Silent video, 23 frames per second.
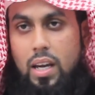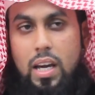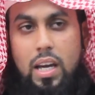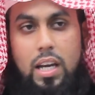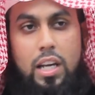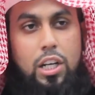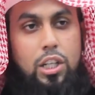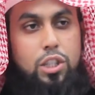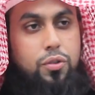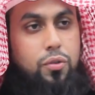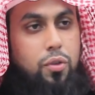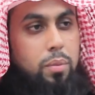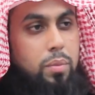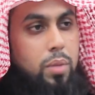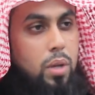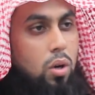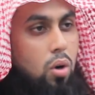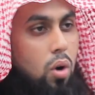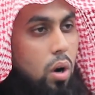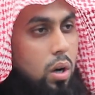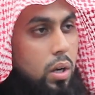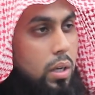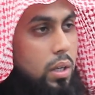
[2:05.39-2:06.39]
It is from the
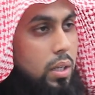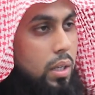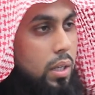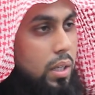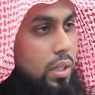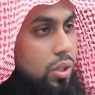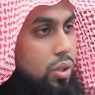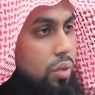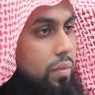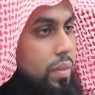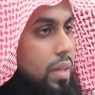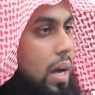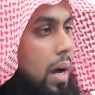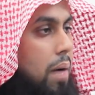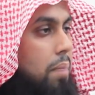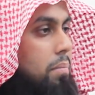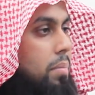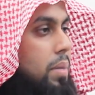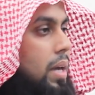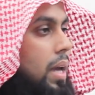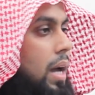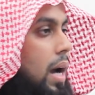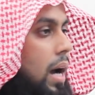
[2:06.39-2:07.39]
qualities of the
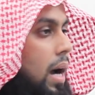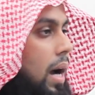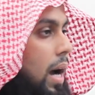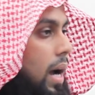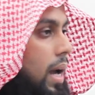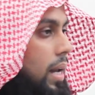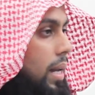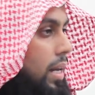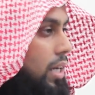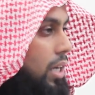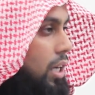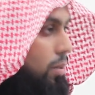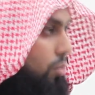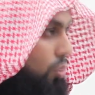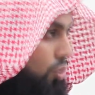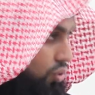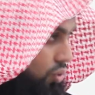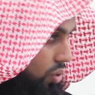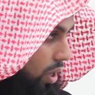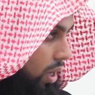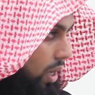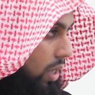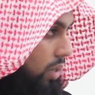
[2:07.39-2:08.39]
Anbiya alayhimus
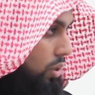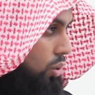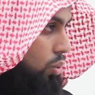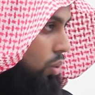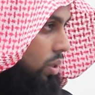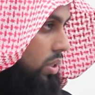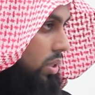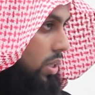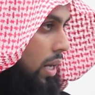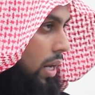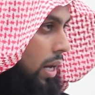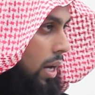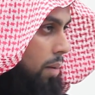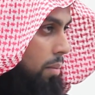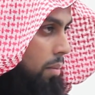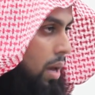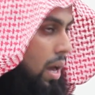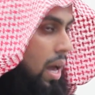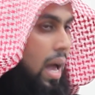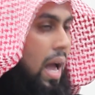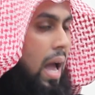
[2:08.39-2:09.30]
salatu wasalam.